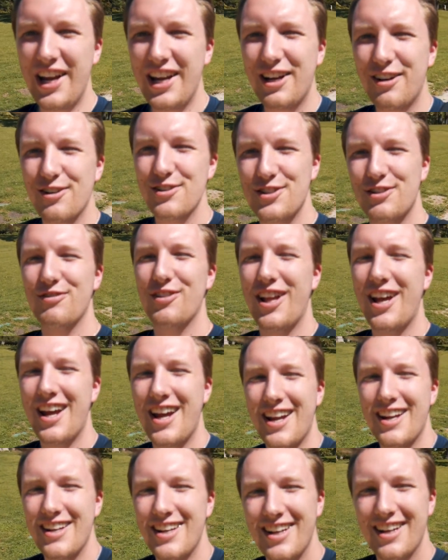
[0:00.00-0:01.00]
acres of
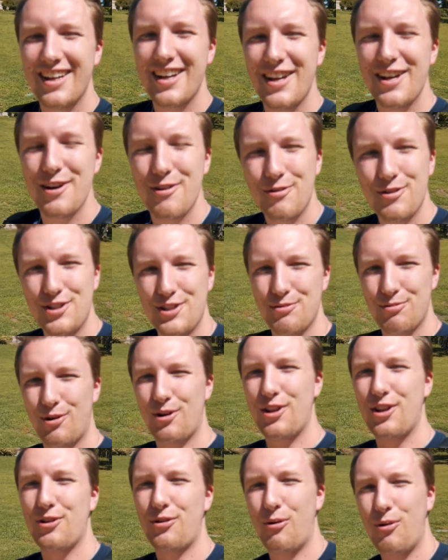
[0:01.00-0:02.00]
land which is
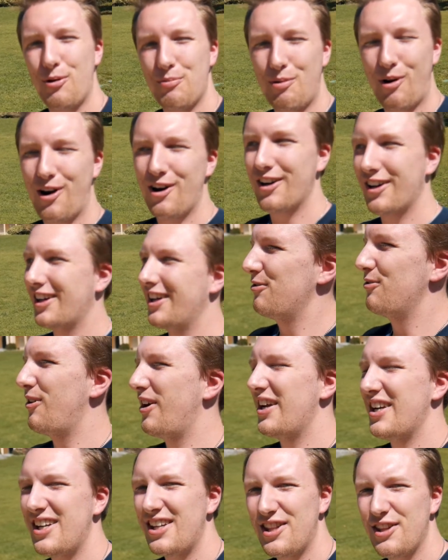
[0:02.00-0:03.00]
where this whole park,
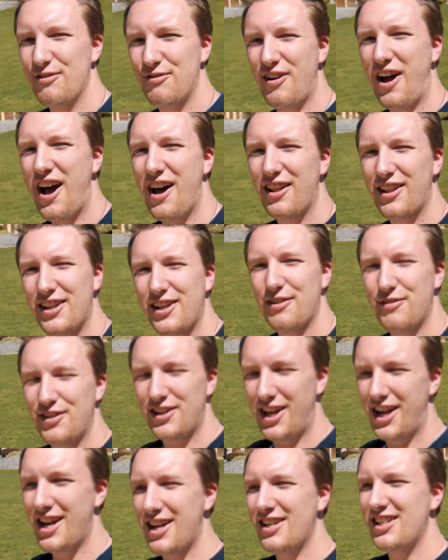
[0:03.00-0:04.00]
right in the valley of
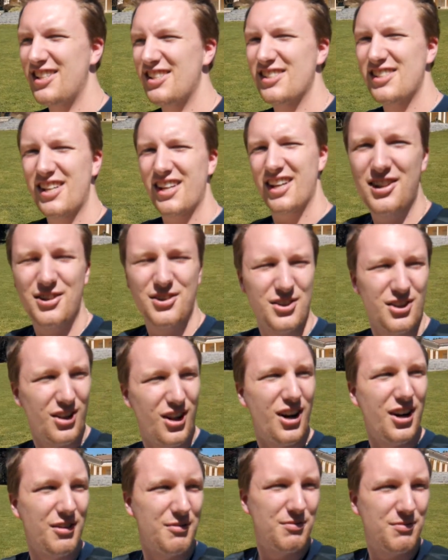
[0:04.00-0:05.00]
the Andes. And there's a
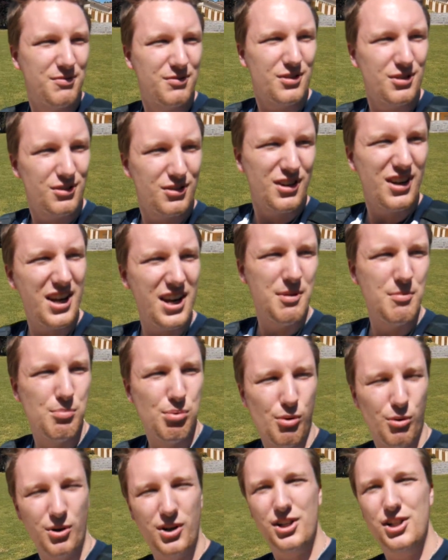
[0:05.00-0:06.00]
lot of
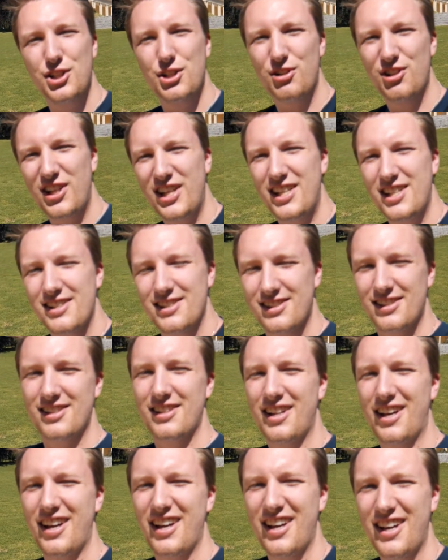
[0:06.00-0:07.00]
imported trees
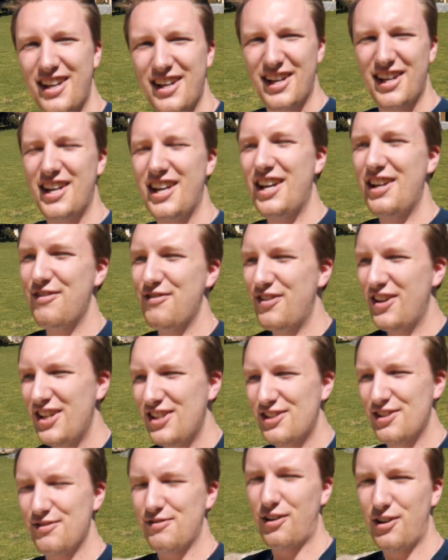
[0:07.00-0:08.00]
and
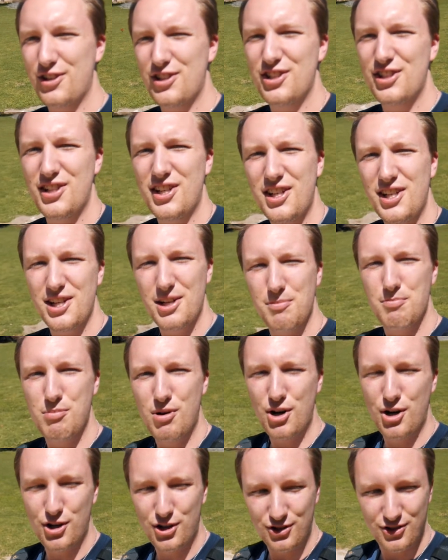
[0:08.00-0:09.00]
invasive Argentinian
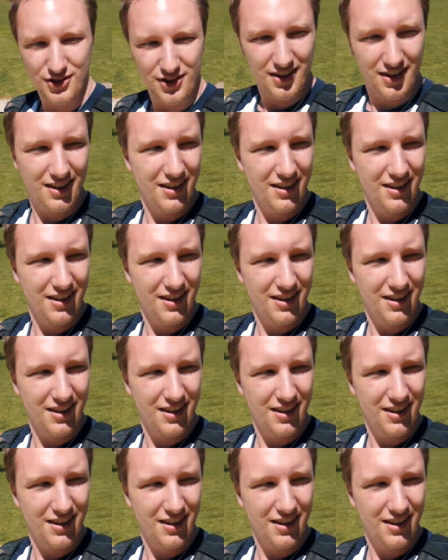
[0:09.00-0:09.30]
birds.